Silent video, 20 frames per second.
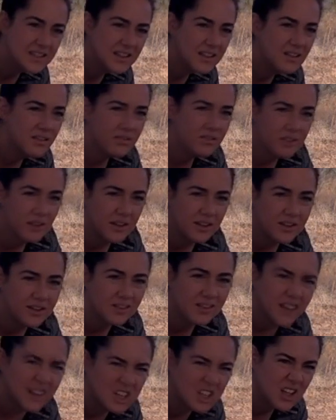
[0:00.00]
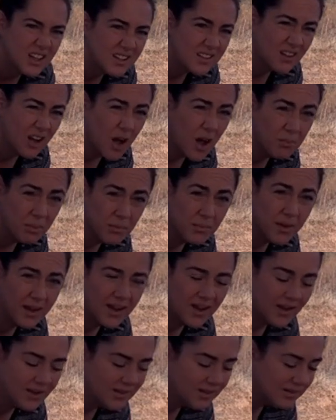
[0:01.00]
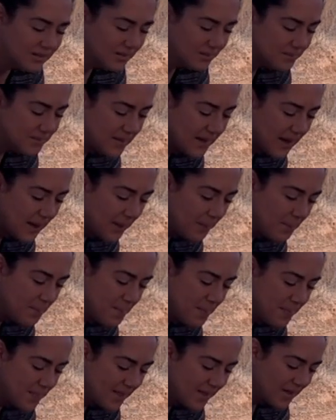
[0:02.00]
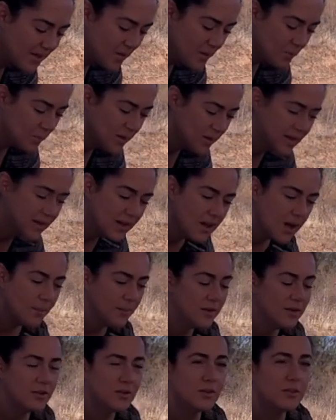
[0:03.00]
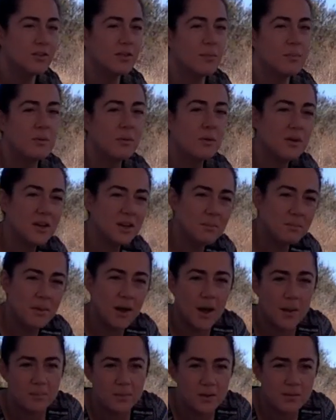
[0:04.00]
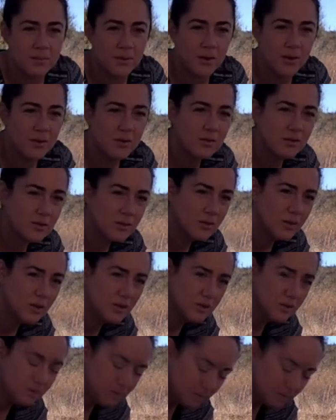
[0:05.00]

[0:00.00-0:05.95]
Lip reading: in front / on top of my hands. Yeah. We're going to come into supported puppy pose. So to do